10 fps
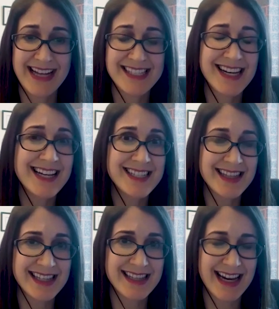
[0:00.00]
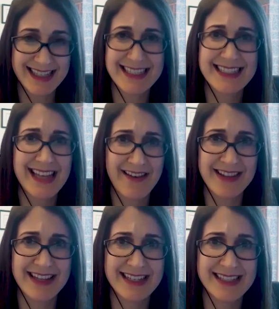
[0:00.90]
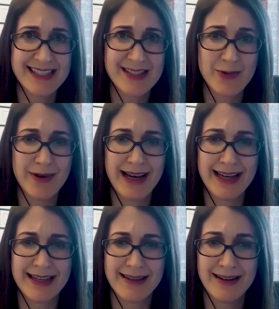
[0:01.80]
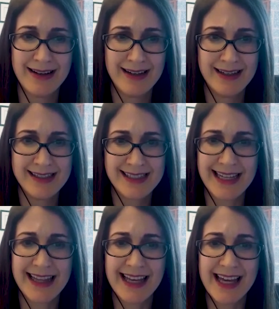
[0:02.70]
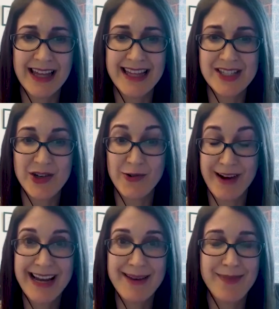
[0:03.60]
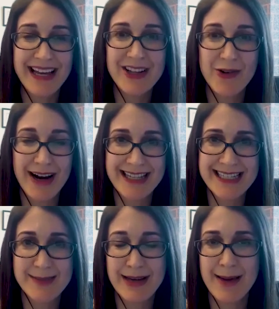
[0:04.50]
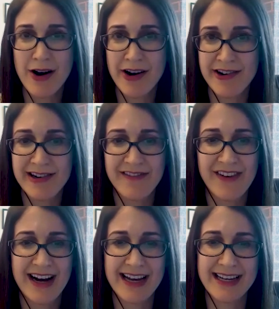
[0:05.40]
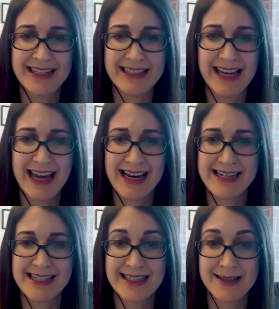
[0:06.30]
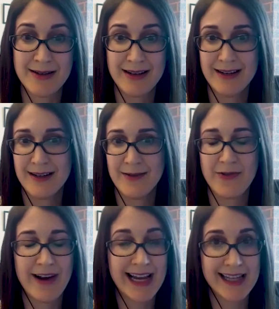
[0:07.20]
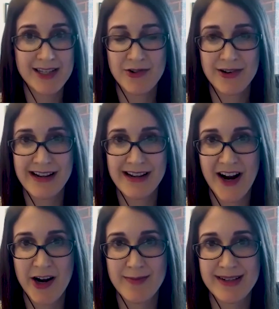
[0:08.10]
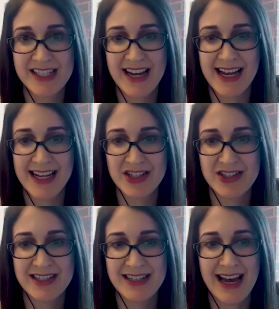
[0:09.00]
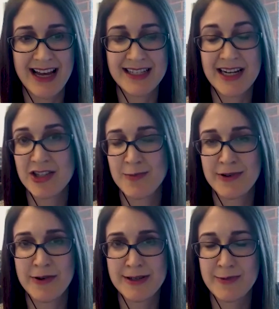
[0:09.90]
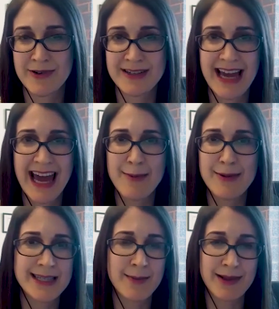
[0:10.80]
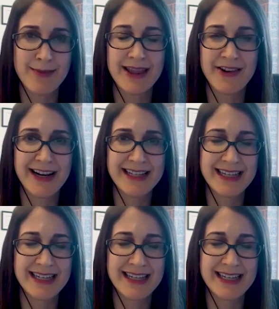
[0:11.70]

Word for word: that change in the nineteen seventies, when suddenly these great big new ideas became harder to find and the regulatory environment changed and entrepreneurs weren't able to implement their